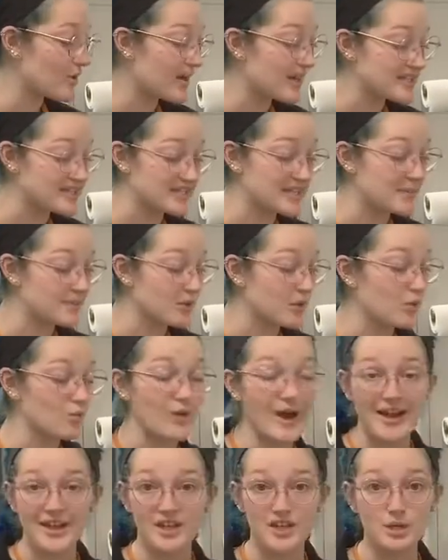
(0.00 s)
a simple
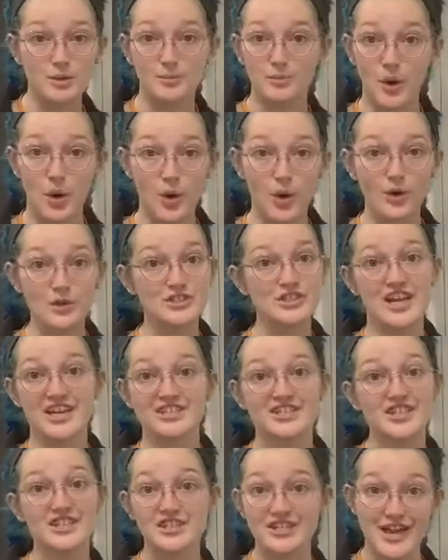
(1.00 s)
regular bowl
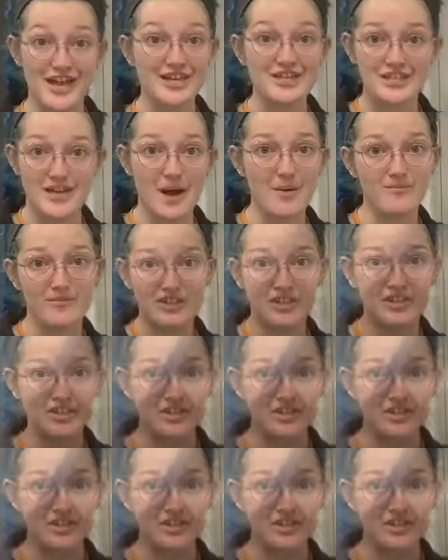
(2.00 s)
just to change it up for the